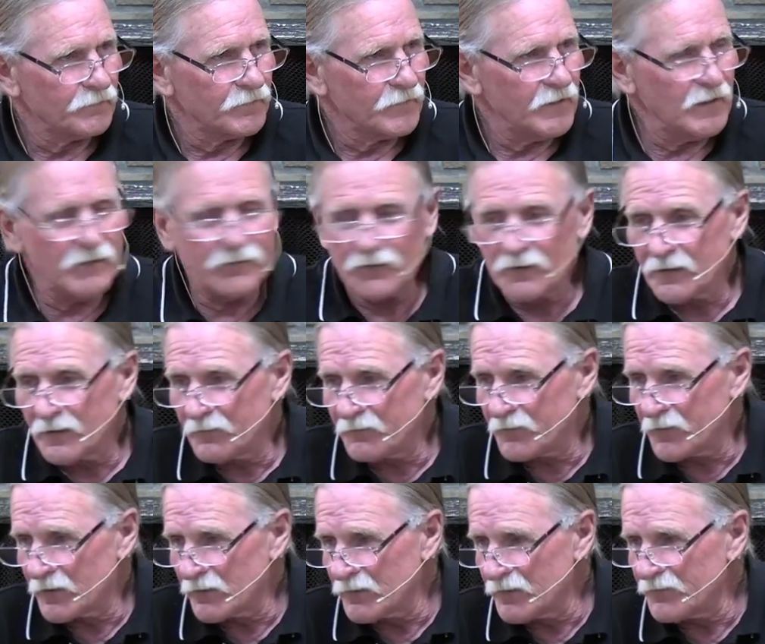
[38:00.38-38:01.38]
Even the
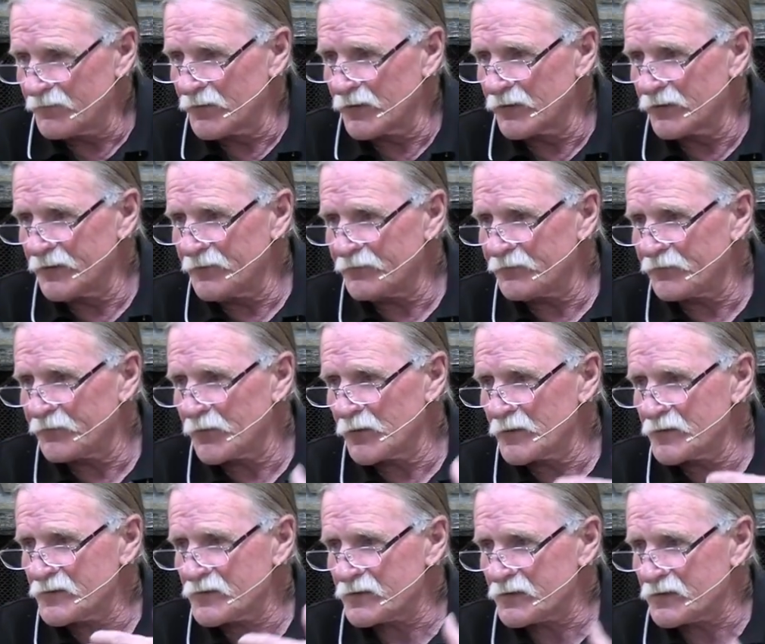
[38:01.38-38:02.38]
very, very
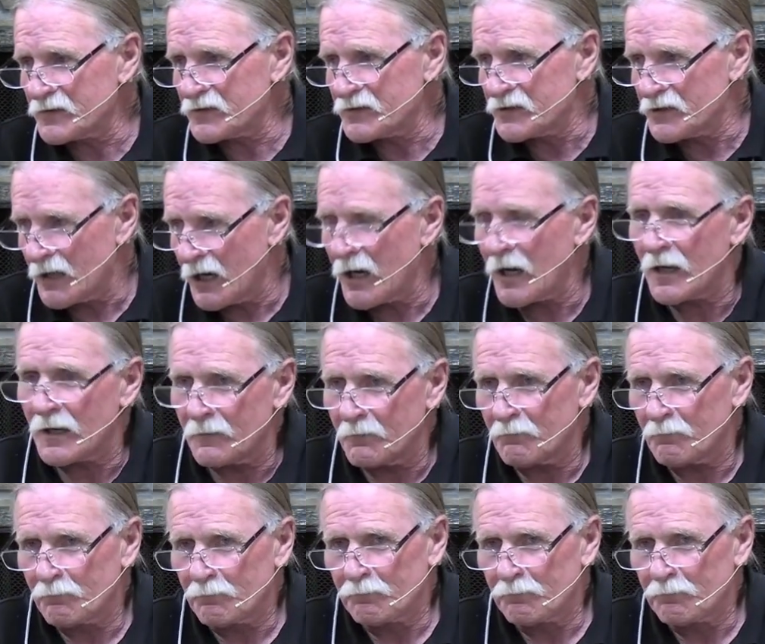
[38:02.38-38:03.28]
first time